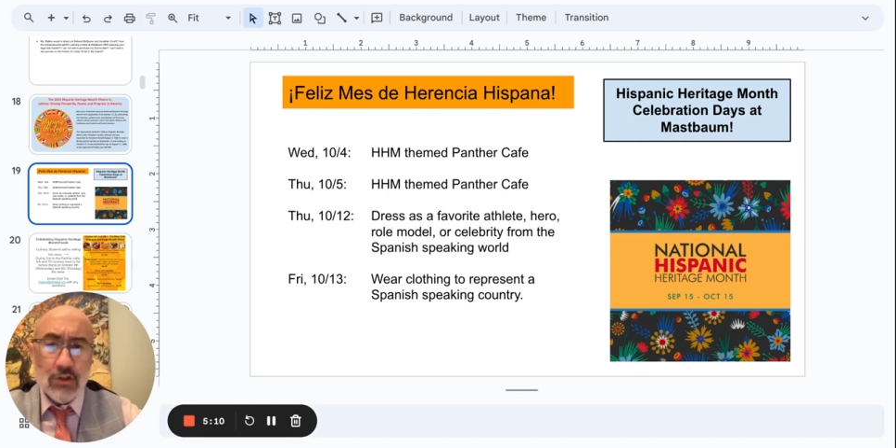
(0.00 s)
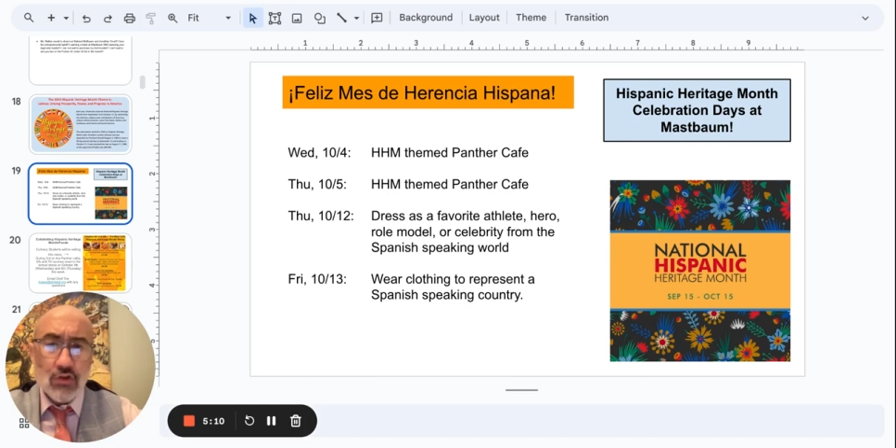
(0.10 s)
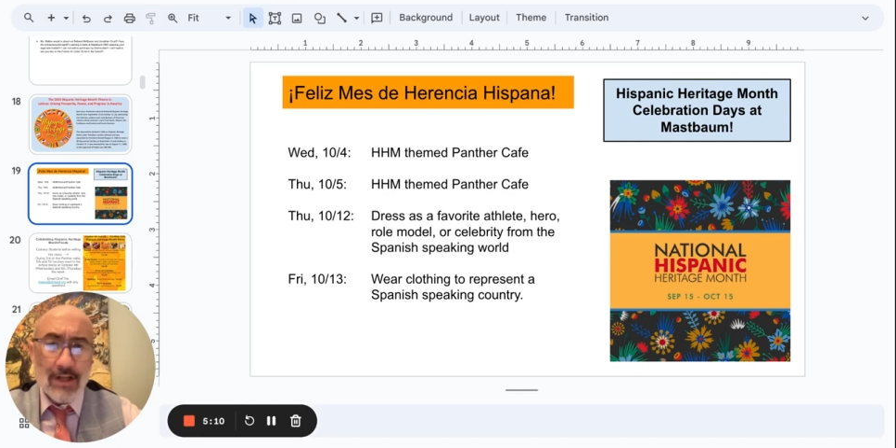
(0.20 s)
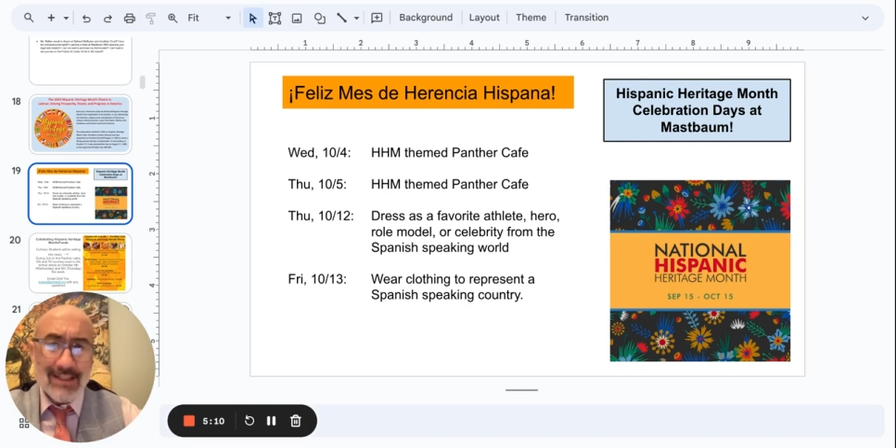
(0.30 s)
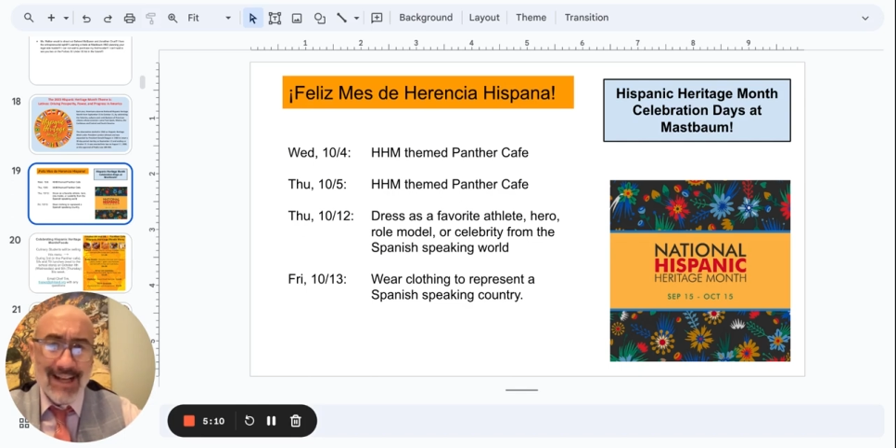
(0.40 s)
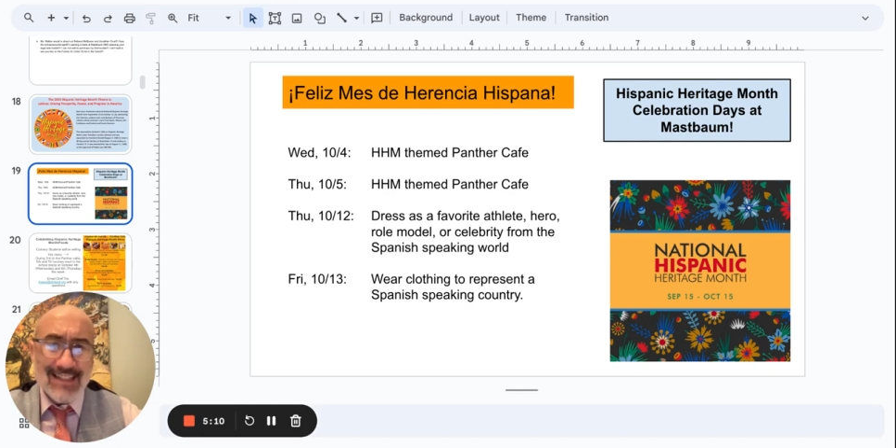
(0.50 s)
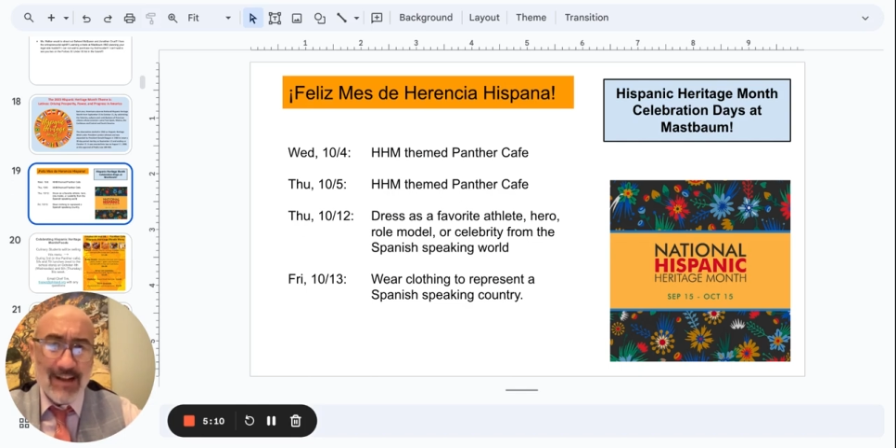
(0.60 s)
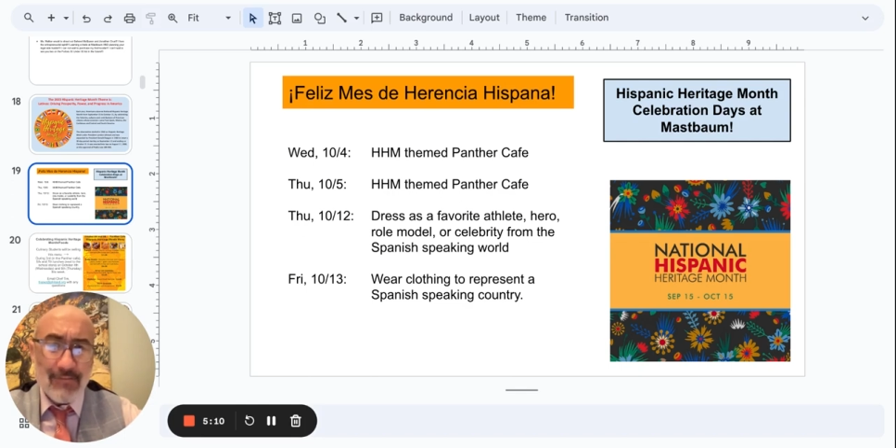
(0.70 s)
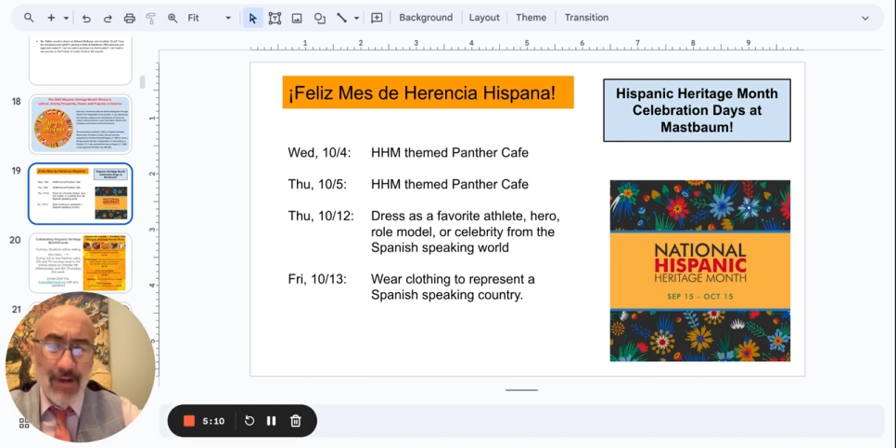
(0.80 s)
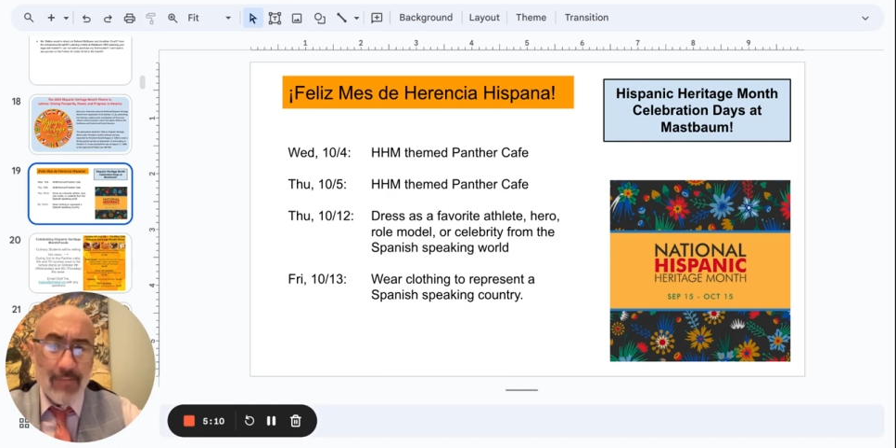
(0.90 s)
dress as
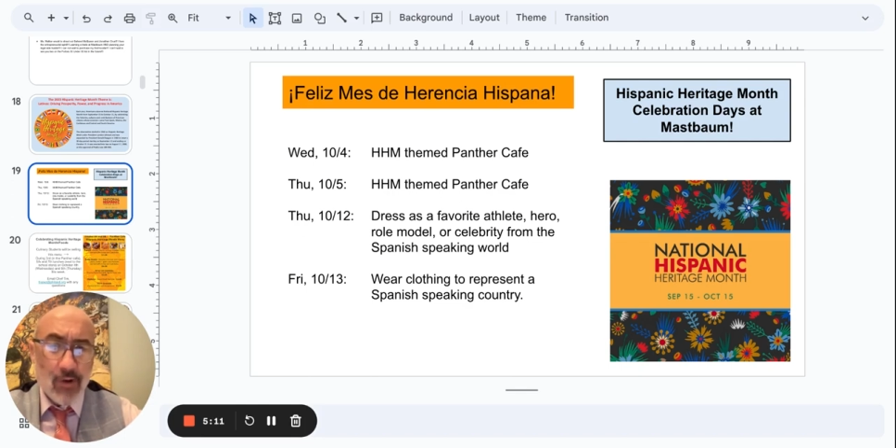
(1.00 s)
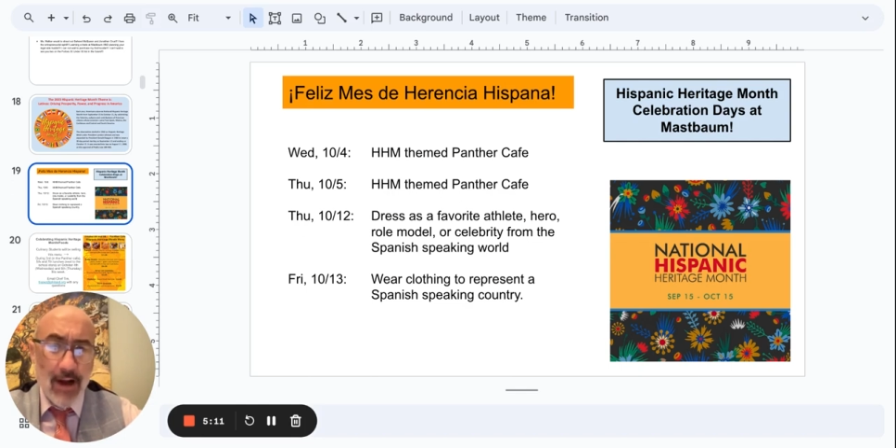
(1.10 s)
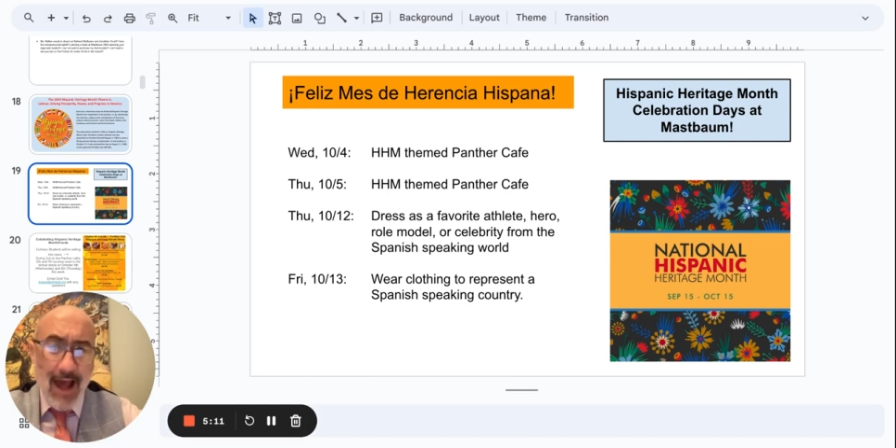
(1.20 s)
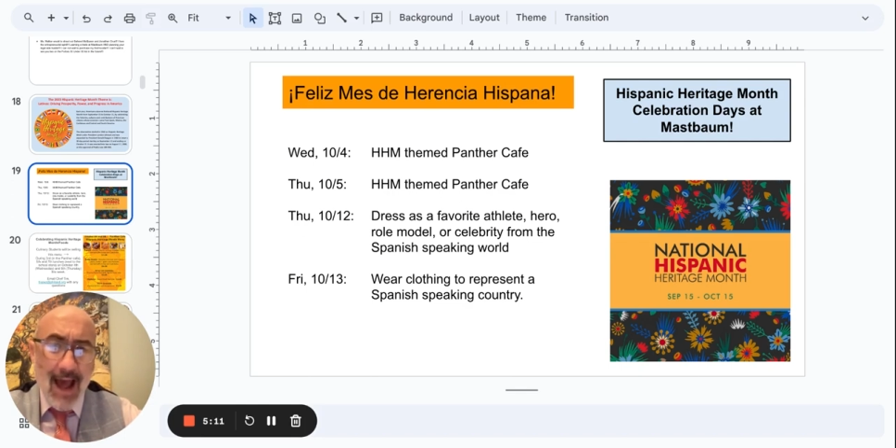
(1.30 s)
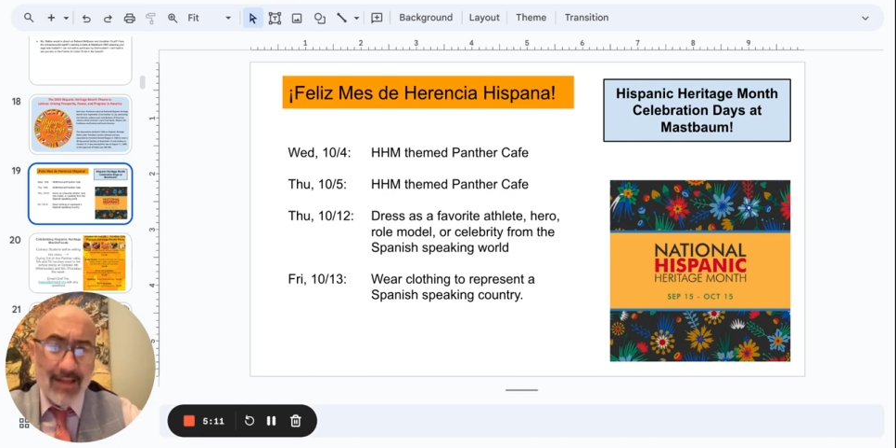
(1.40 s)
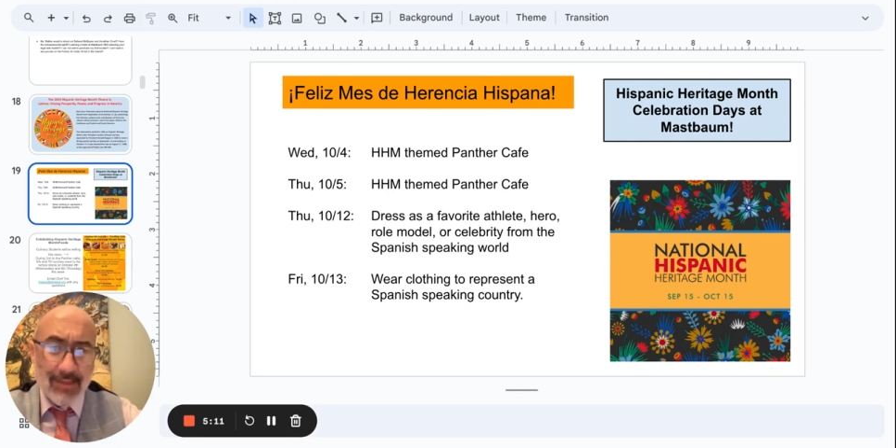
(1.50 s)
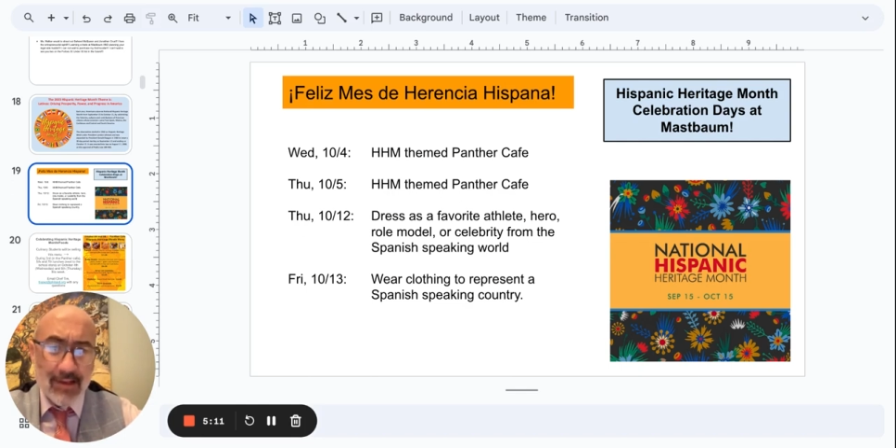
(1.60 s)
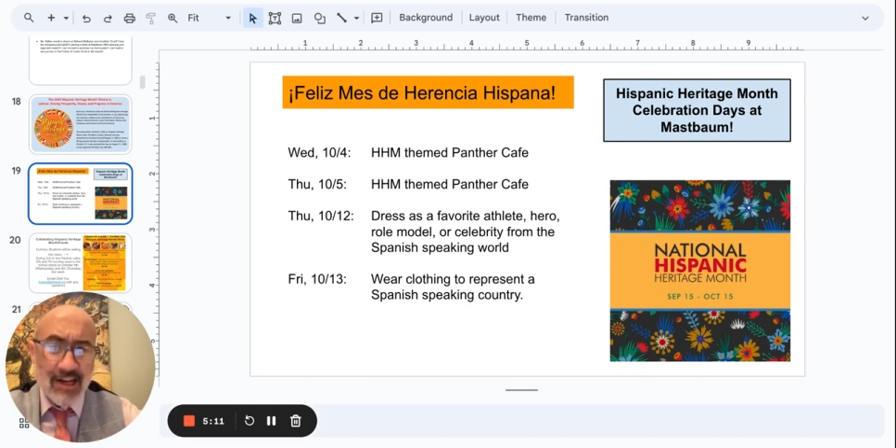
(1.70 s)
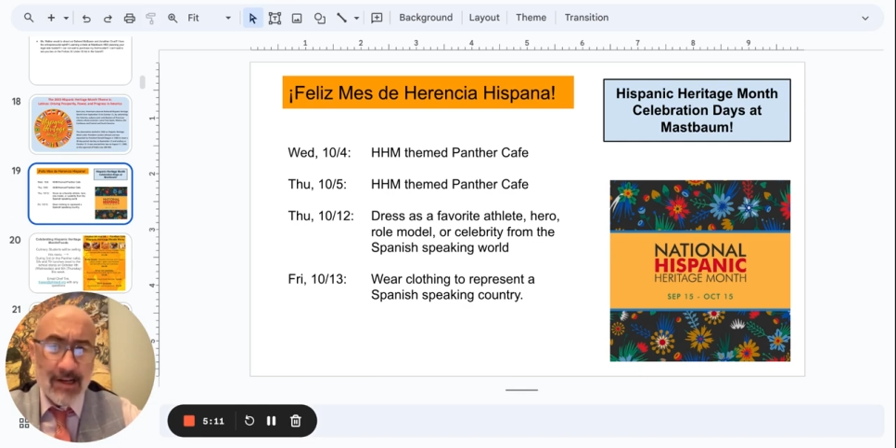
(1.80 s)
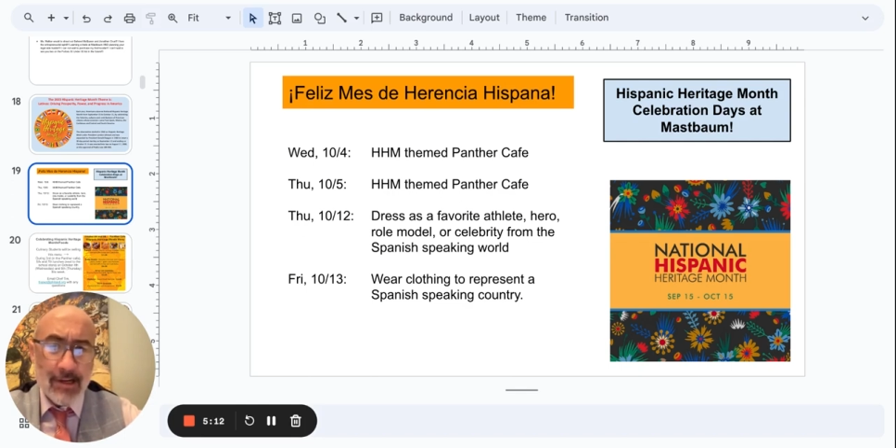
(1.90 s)
a favorite
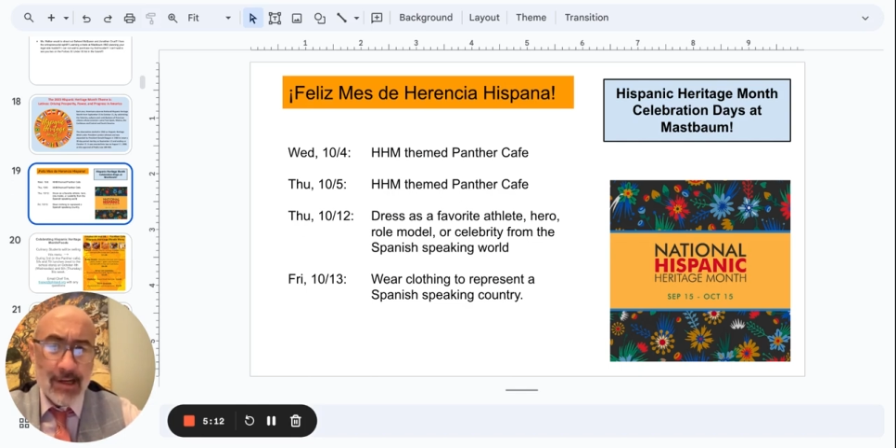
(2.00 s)
athlete,